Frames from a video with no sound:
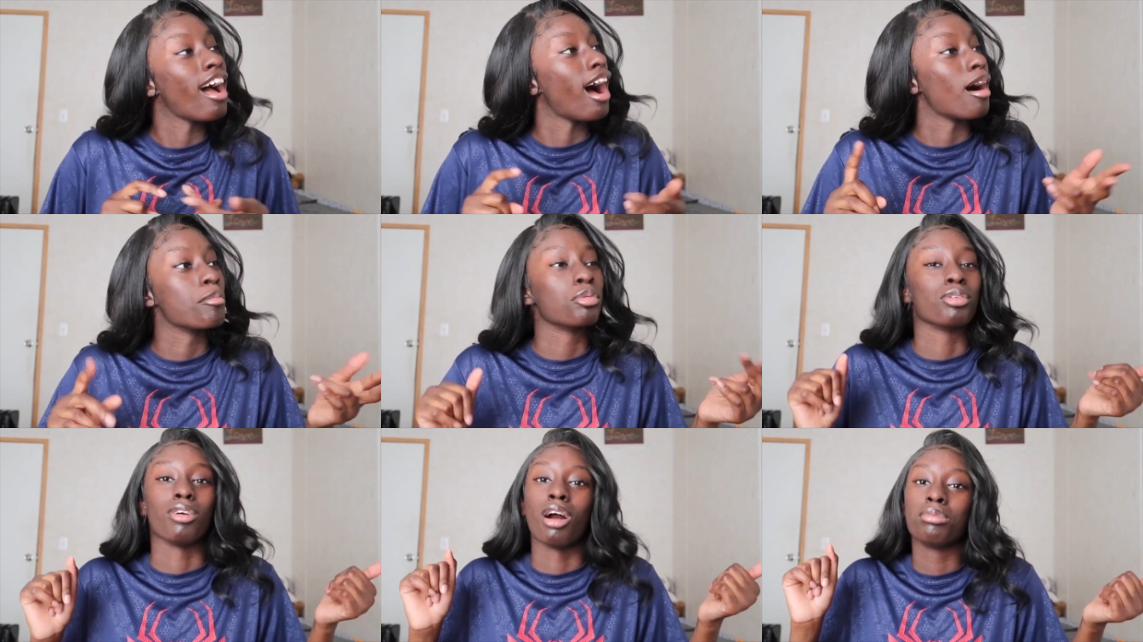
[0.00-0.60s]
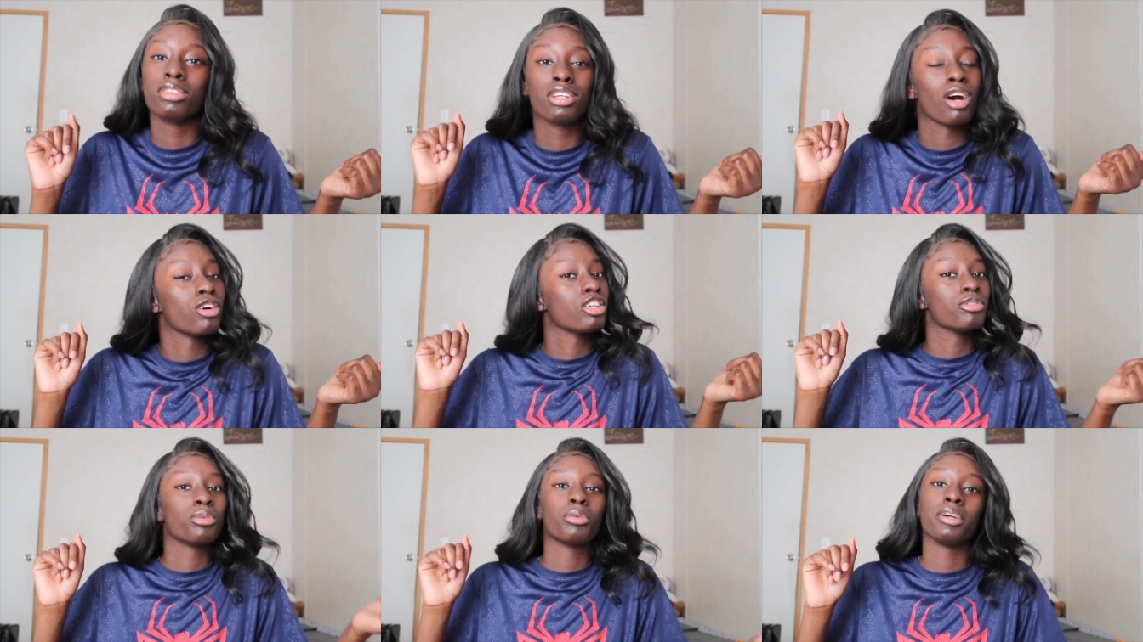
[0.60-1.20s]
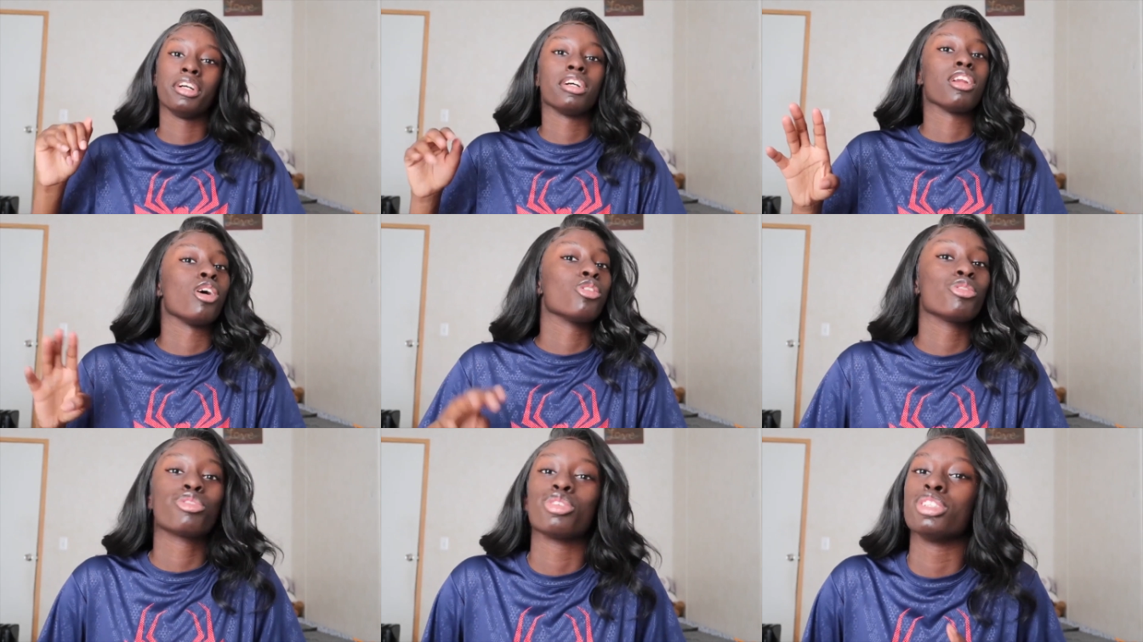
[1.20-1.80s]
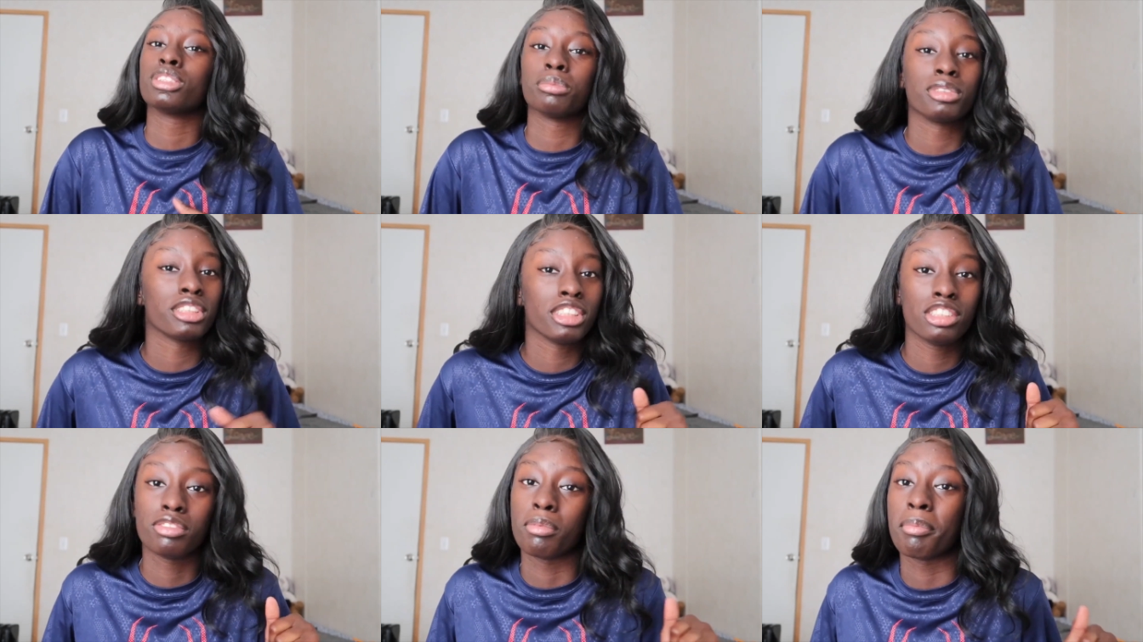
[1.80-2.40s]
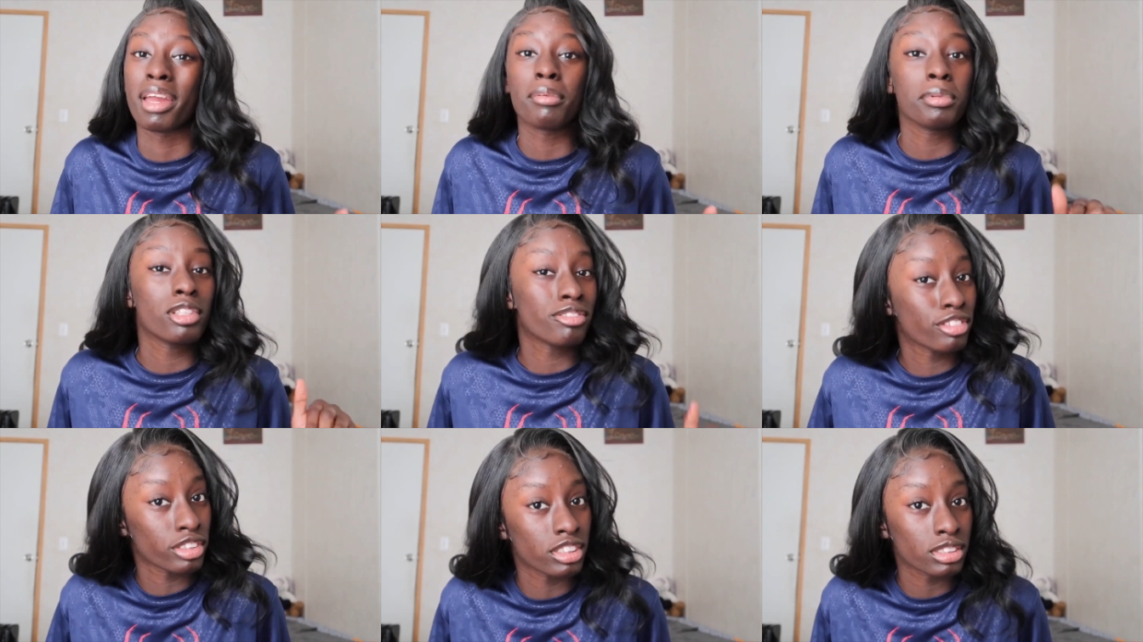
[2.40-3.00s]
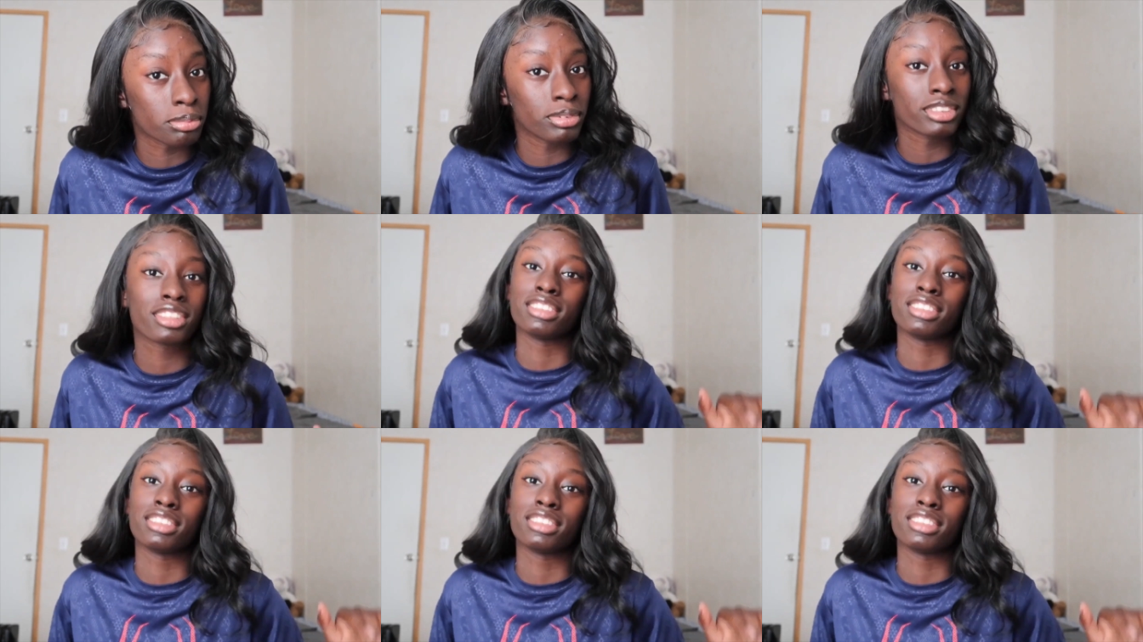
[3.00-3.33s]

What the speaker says: I'm probably gonna even wear it on Christmas Eve and maybe even Christmas,